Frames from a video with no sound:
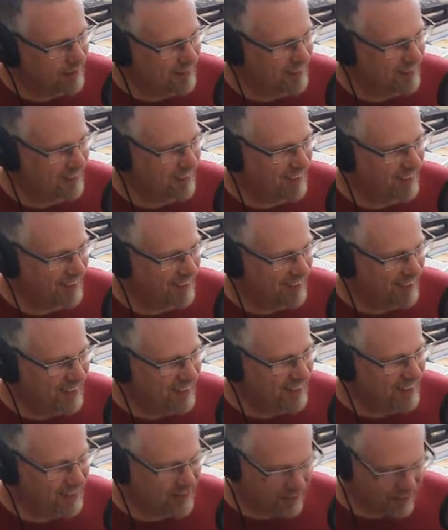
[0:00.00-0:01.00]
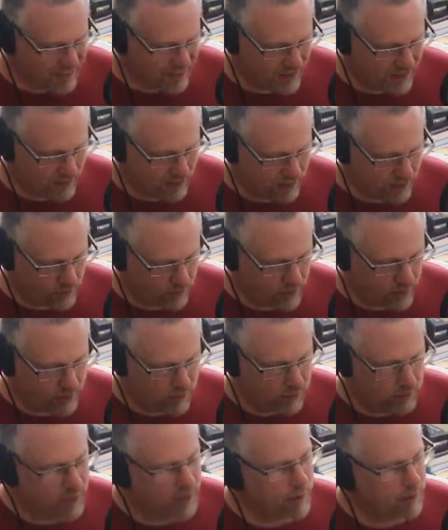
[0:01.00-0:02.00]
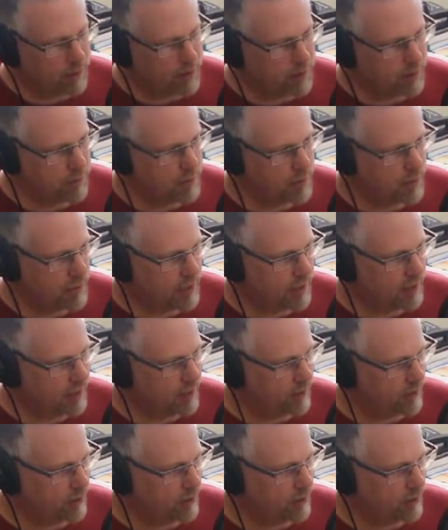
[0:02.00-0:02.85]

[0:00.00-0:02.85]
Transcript: Okay? So instead of 300 megabits per second,